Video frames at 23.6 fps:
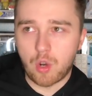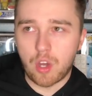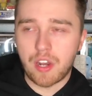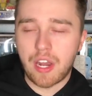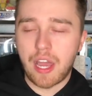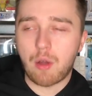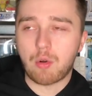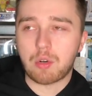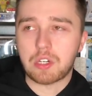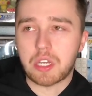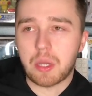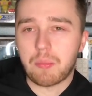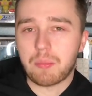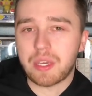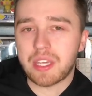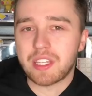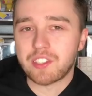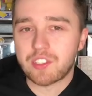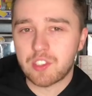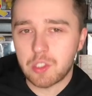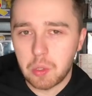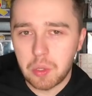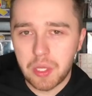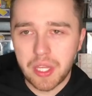Ron Howard coming
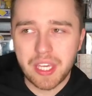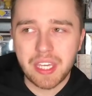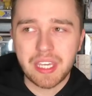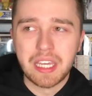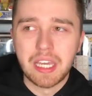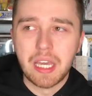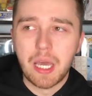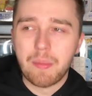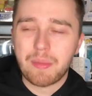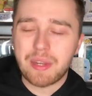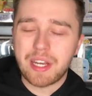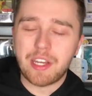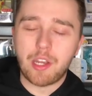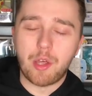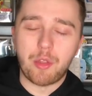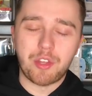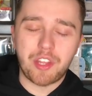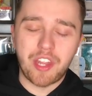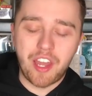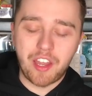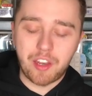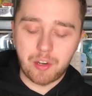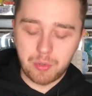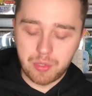in so late, but I know
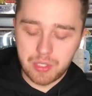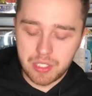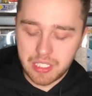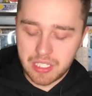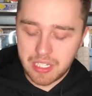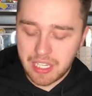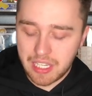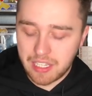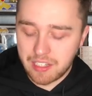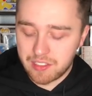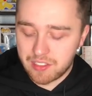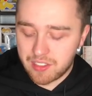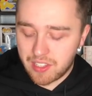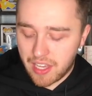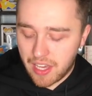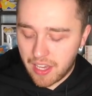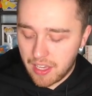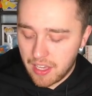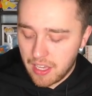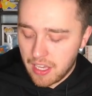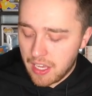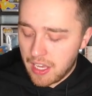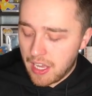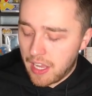they're not really going to get into
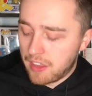that.